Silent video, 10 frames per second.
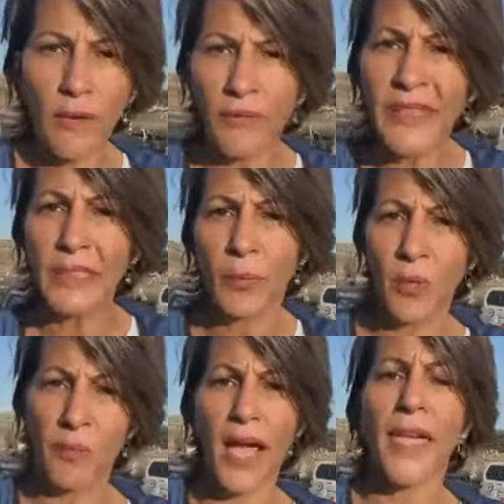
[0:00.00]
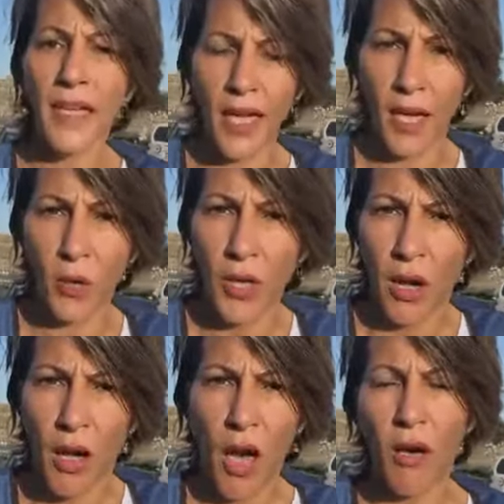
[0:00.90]
on Facebook. My account
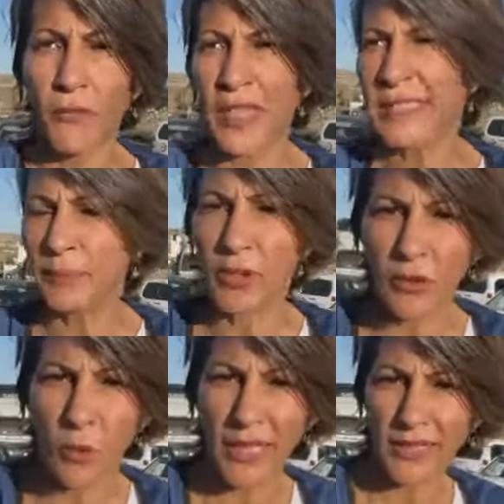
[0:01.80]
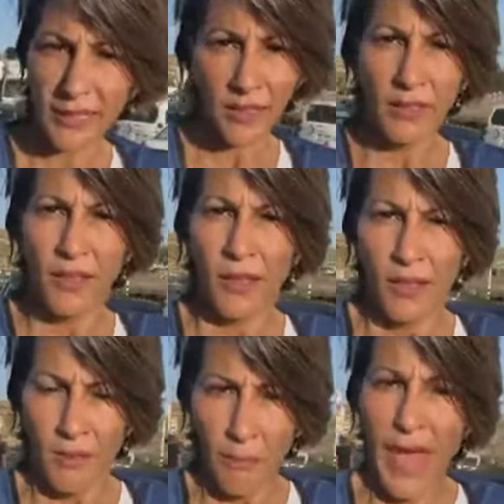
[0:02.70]
on Facebook was
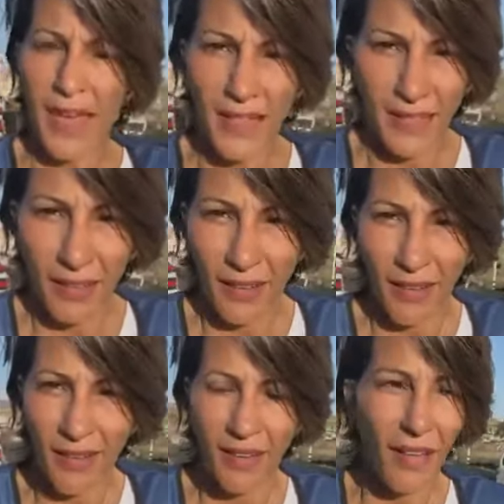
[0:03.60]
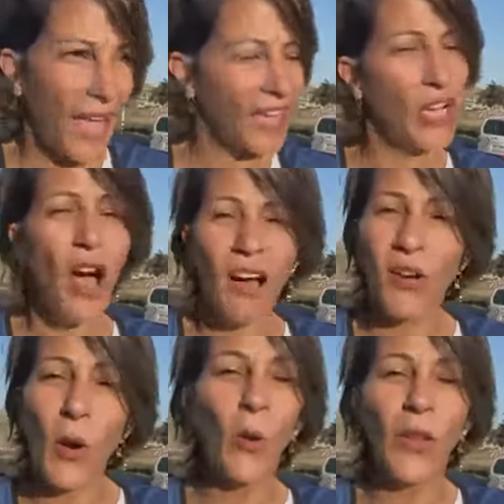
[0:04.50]
banned. I cannot
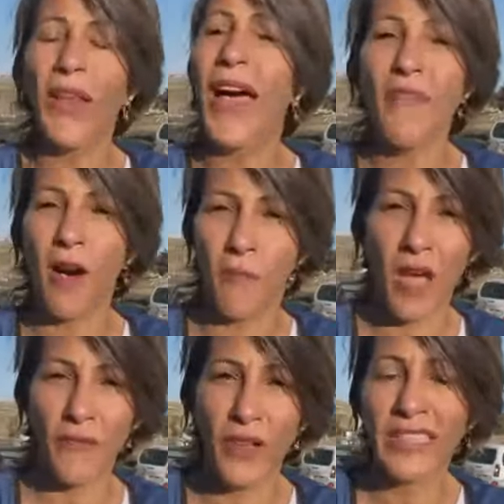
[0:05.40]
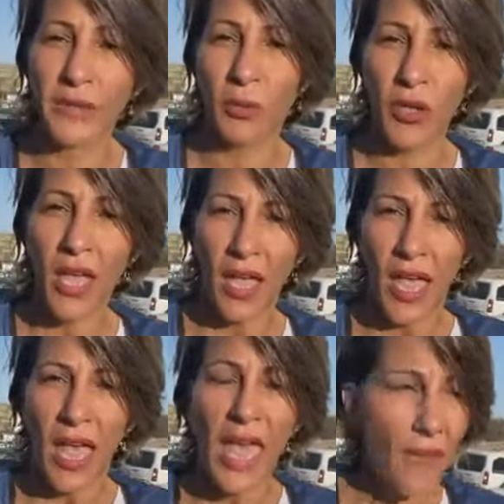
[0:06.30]
go live on my Facebook.
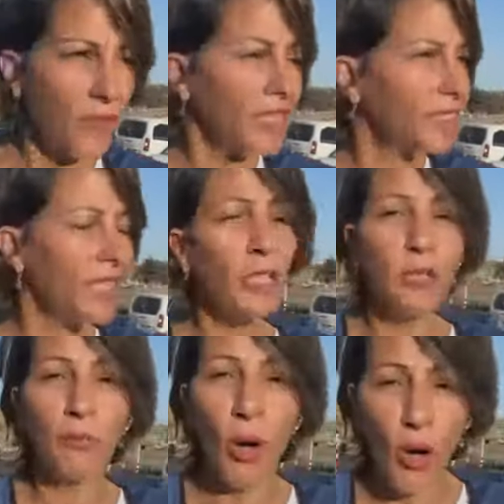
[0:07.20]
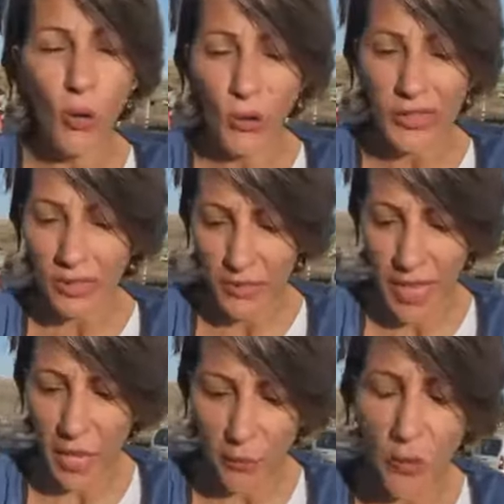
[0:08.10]
Every single post
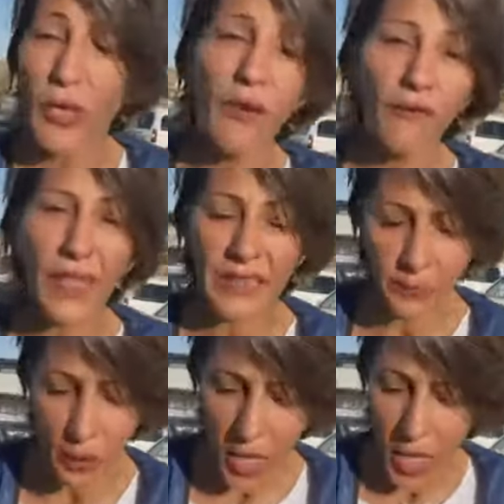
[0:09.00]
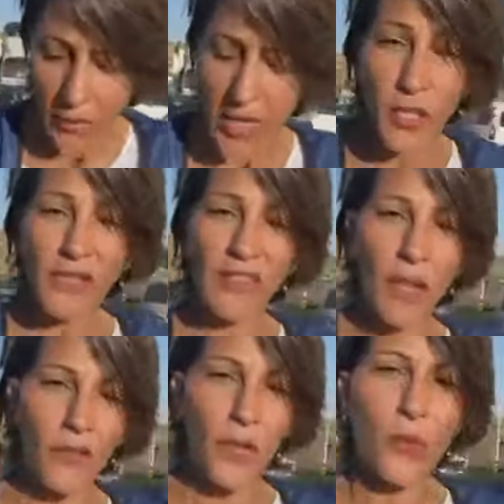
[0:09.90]
that you put on Facebook, they just
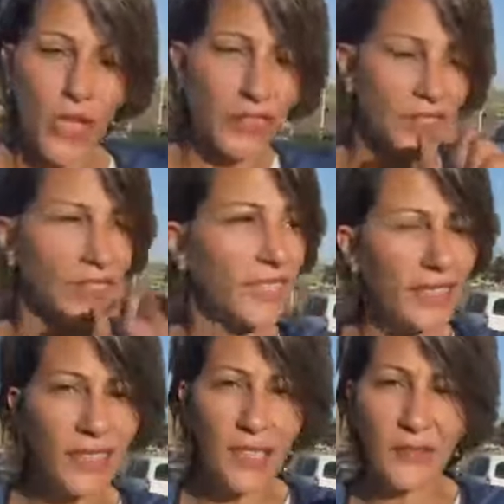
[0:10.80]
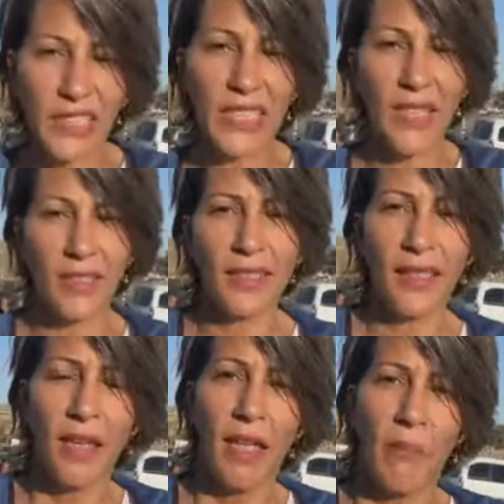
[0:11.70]
cover it with sensitive scenes
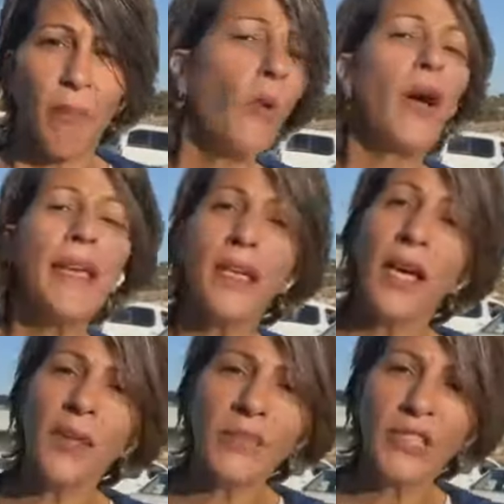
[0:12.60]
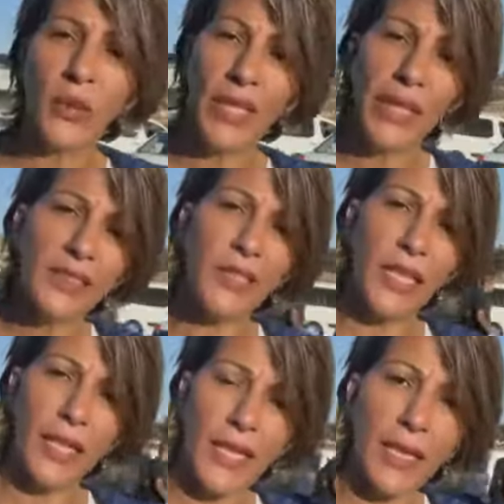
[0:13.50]
but when it comes to an
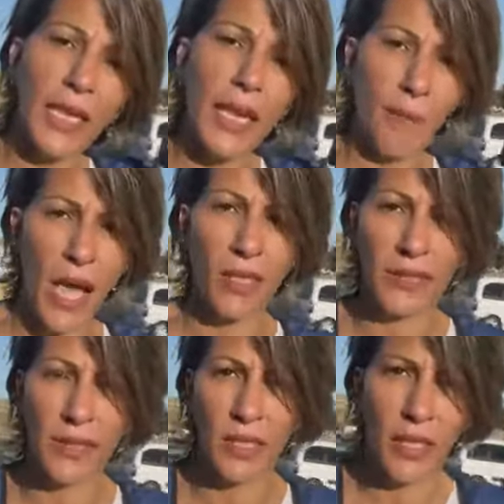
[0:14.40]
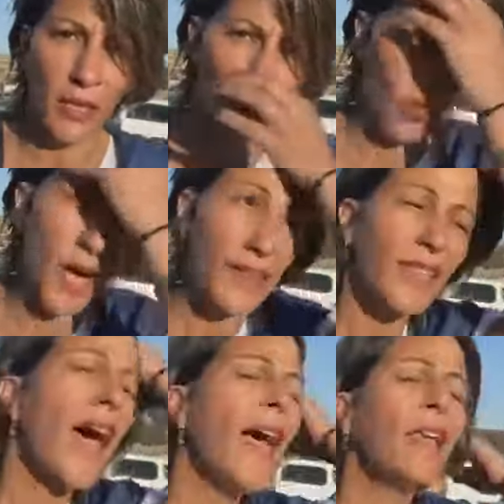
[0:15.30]
Israeli killing a Palestinian or
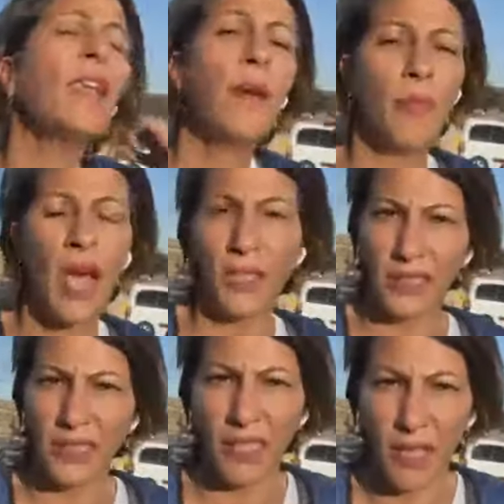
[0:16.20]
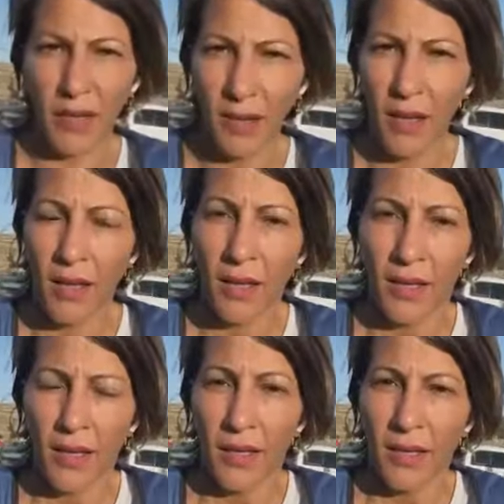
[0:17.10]
attacking a Palestinian,
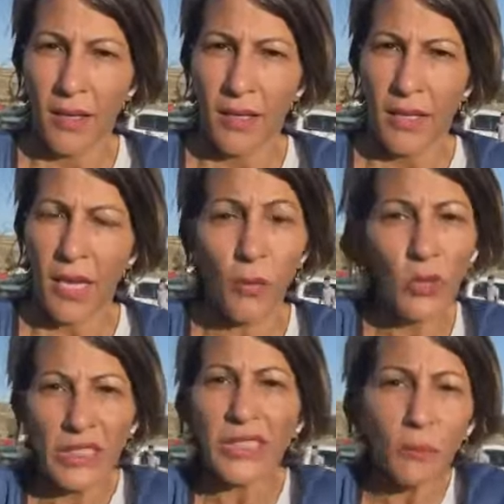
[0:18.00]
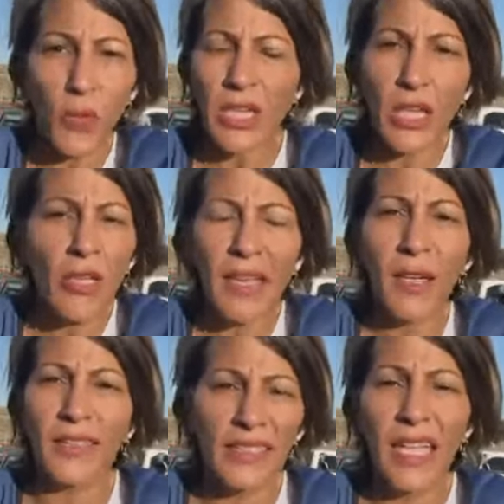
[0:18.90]
it was it, we, you
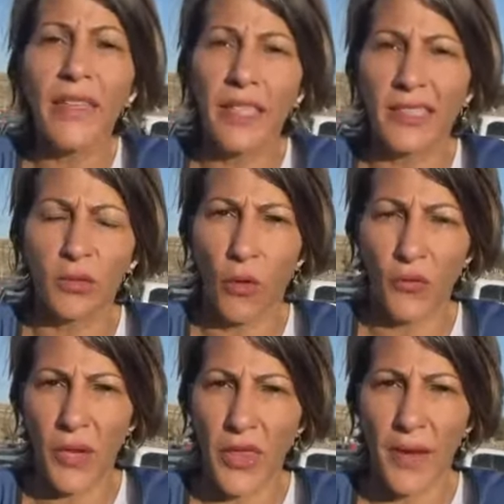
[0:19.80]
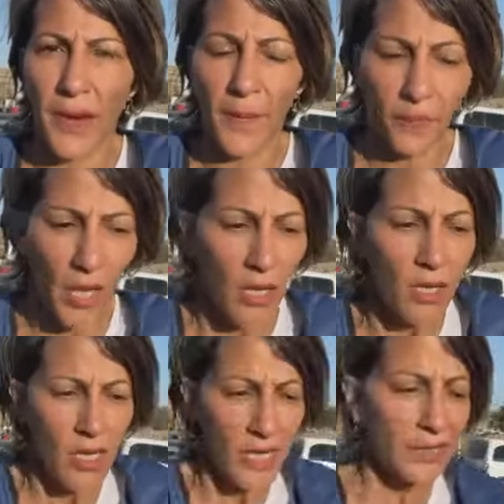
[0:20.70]
cannot see this over there.
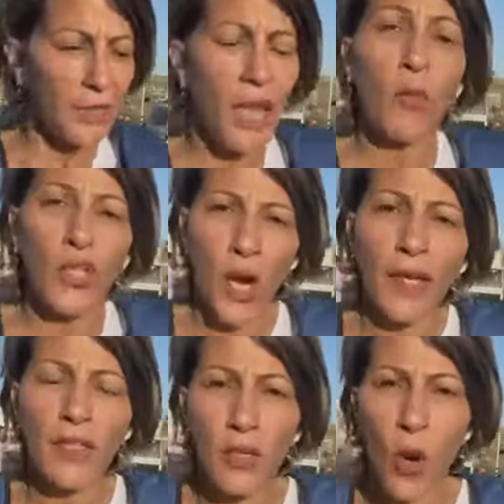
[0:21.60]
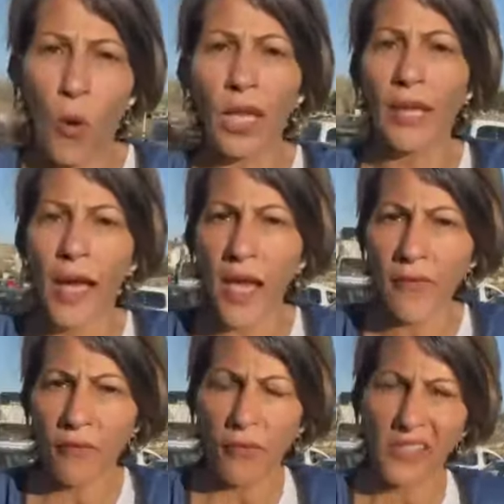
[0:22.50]
Yesterday we tried to go on
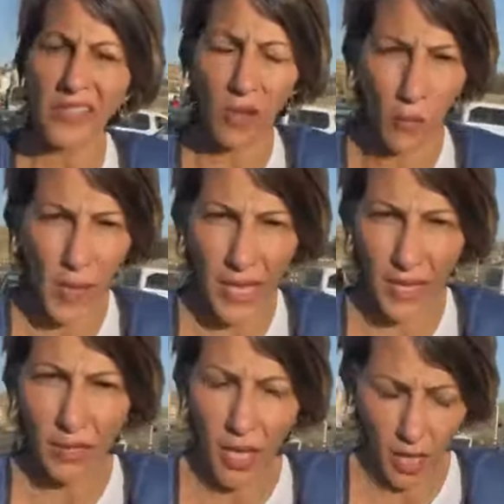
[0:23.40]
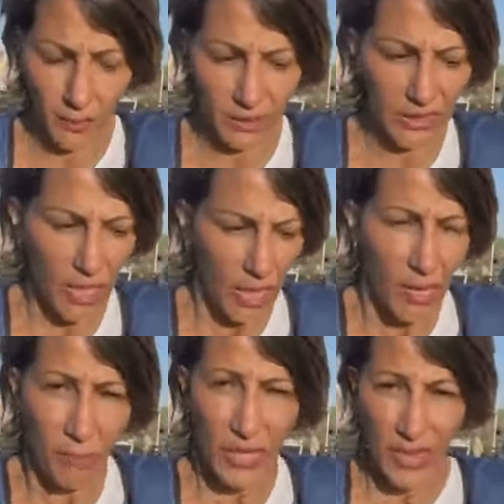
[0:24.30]
live so many times,
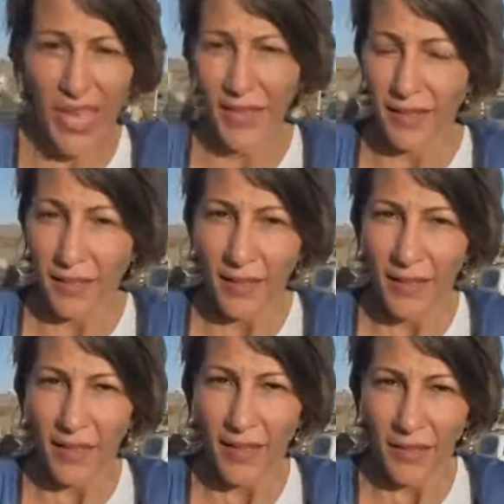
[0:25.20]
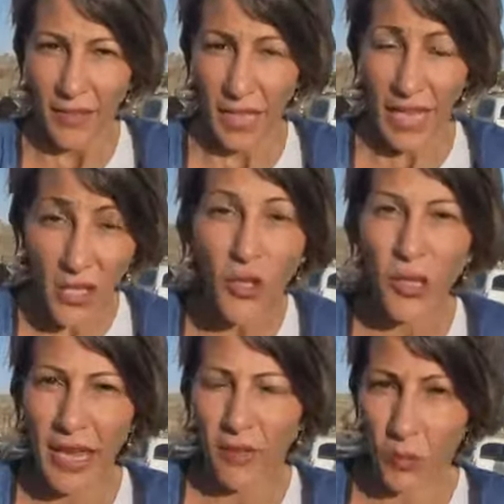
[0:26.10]
but then the
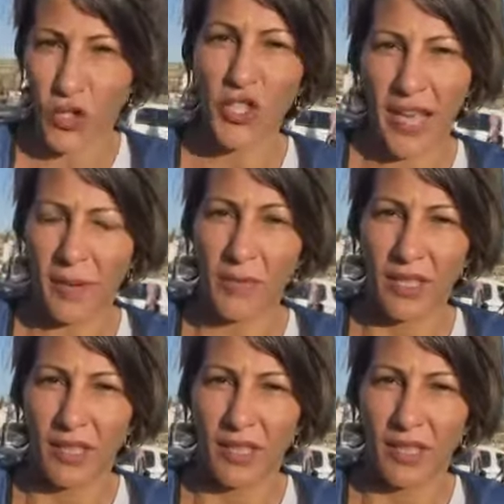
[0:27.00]
internet was jammed.